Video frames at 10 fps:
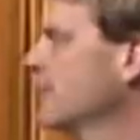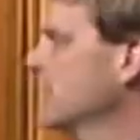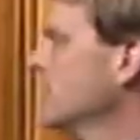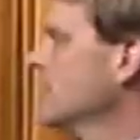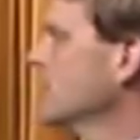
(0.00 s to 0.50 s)

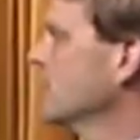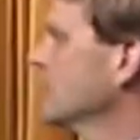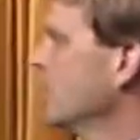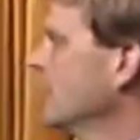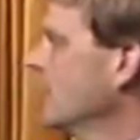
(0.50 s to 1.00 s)
theaters
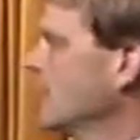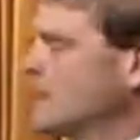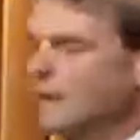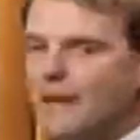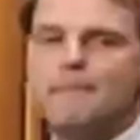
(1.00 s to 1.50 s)

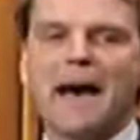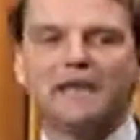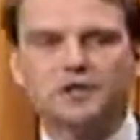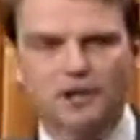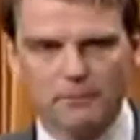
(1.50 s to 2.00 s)

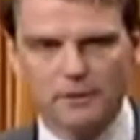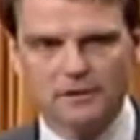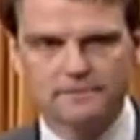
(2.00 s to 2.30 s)
imaginable,